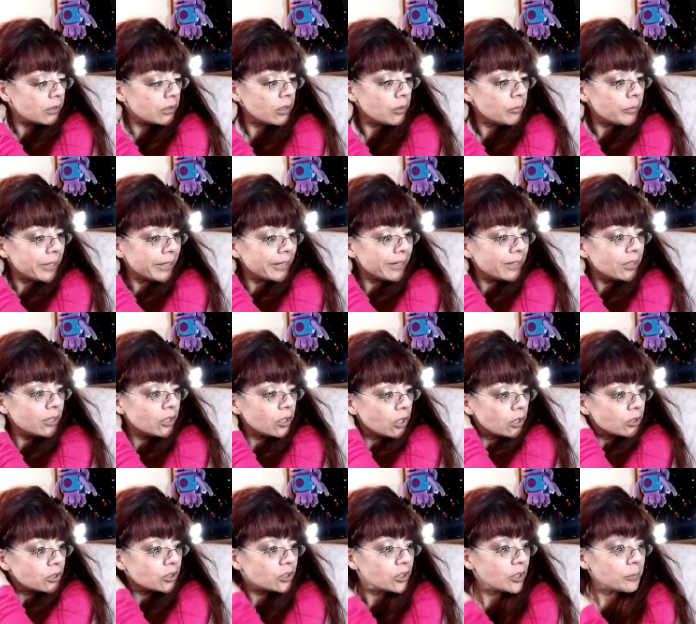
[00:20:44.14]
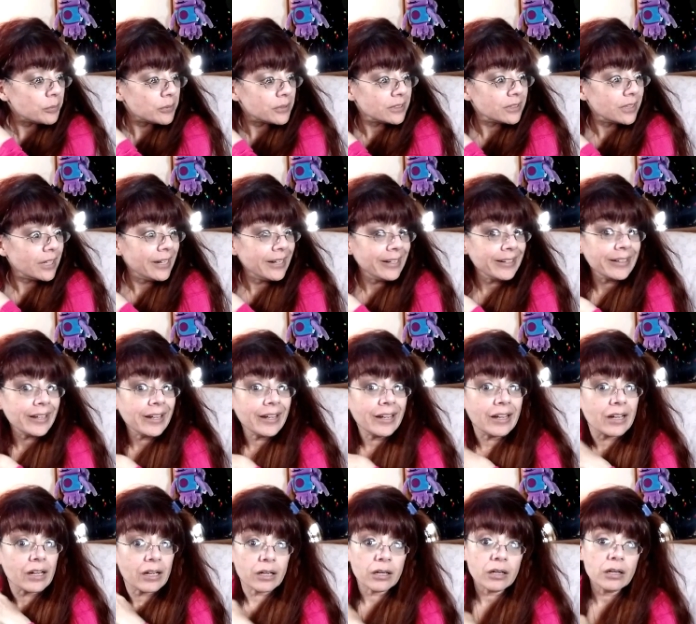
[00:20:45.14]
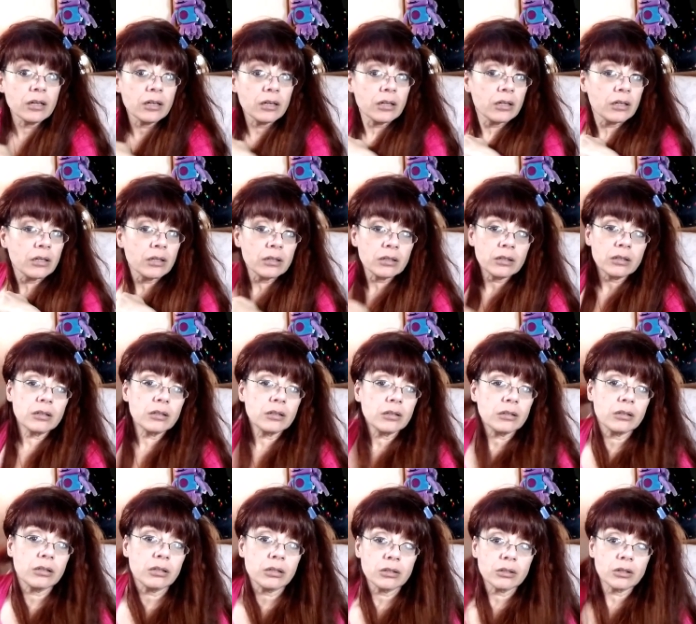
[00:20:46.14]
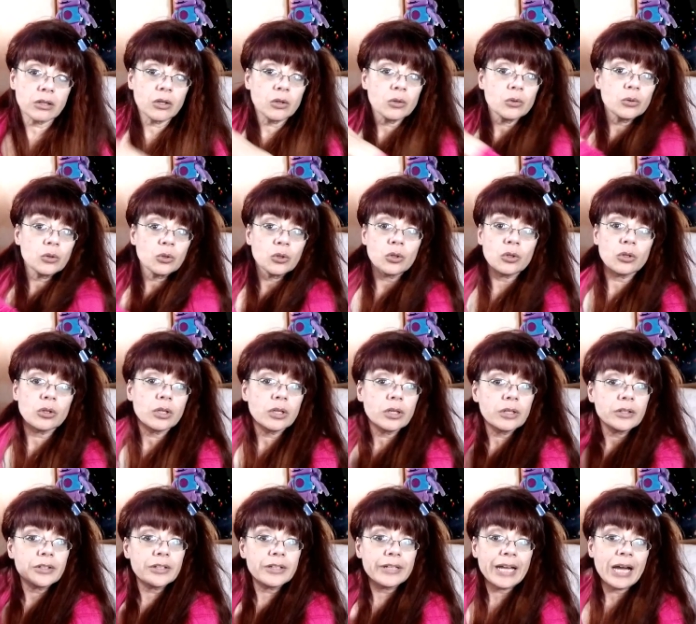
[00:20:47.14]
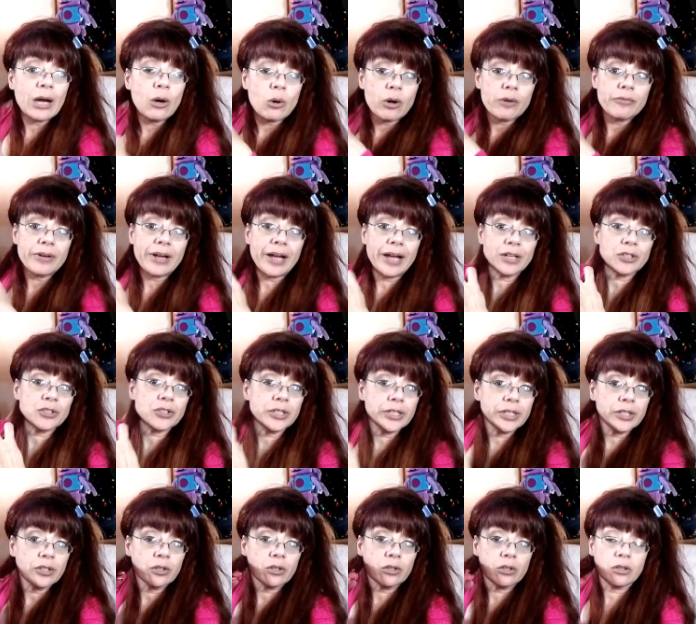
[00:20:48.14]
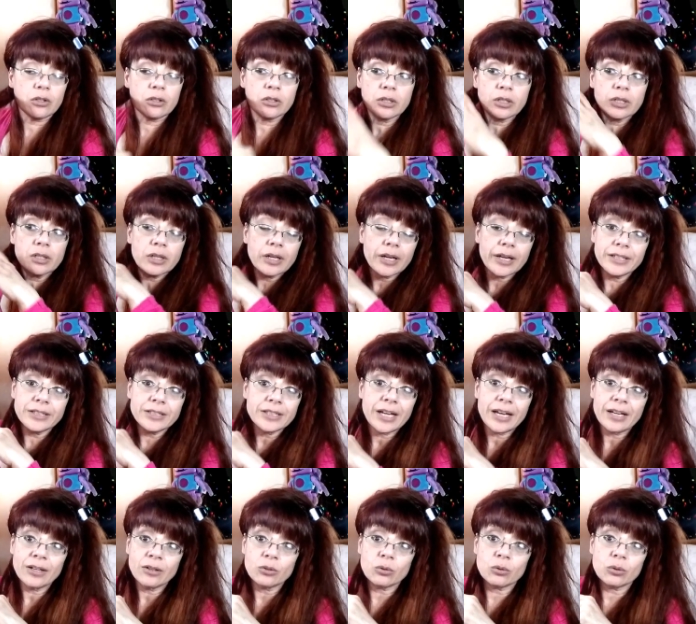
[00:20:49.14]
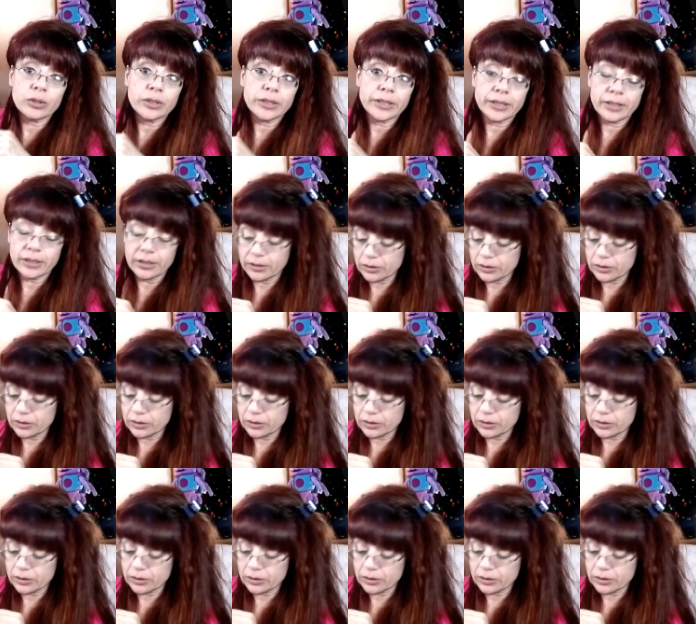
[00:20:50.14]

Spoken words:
Oh my God, stop saying that. Oh, look, now I've actually got a tangle here.